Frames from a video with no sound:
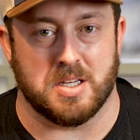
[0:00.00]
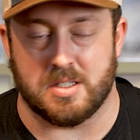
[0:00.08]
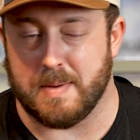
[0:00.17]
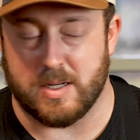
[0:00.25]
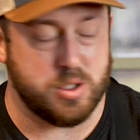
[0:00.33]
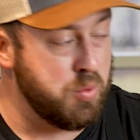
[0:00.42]

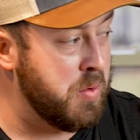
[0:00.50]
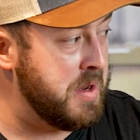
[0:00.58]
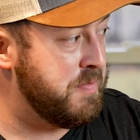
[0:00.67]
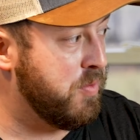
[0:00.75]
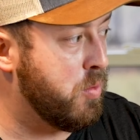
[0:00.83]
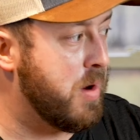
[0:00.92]
about
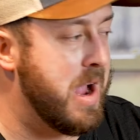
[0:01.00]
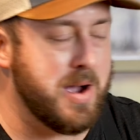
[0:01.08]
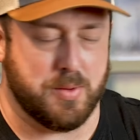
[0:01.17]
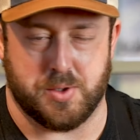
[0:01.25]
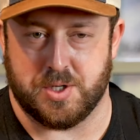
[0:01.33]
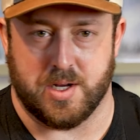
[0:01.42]
24
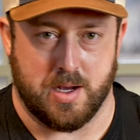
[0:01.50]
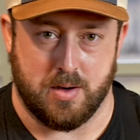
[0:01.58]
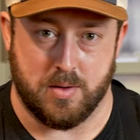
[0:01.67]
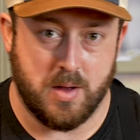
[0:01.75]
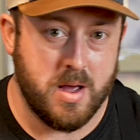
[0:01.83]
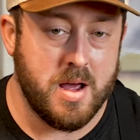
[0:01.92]
hours ago.
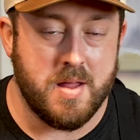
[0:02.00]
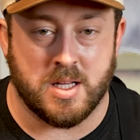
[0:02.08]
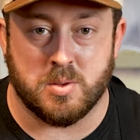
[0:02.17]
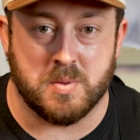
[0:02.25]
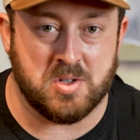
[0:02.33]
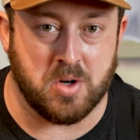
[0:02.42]
That's
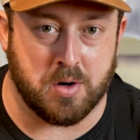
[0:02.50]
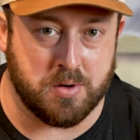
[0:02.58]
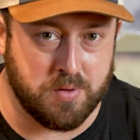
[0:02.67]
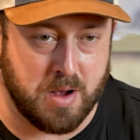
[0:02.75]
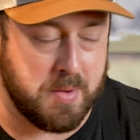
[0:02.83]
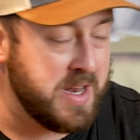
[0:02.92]
when we started to
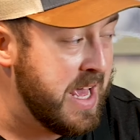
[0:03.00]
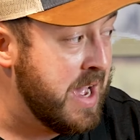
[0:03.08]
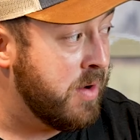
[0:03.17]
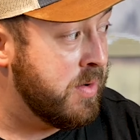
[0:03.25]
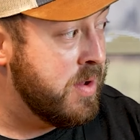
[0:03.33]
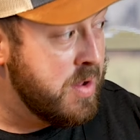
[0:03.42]
rub it
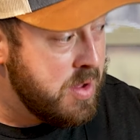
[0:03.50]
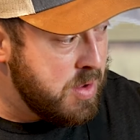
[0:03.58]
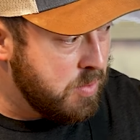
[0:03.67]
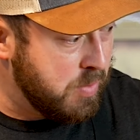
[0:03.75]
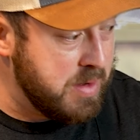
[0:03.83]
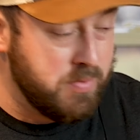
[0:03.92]
down.
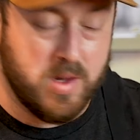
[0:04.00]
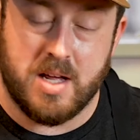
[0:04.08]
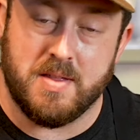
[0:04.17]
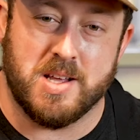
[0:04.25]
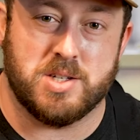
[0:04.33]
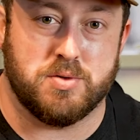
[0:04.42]
We've
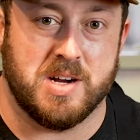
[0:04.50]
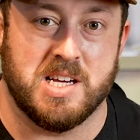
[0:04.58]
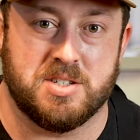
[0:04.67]
let this rest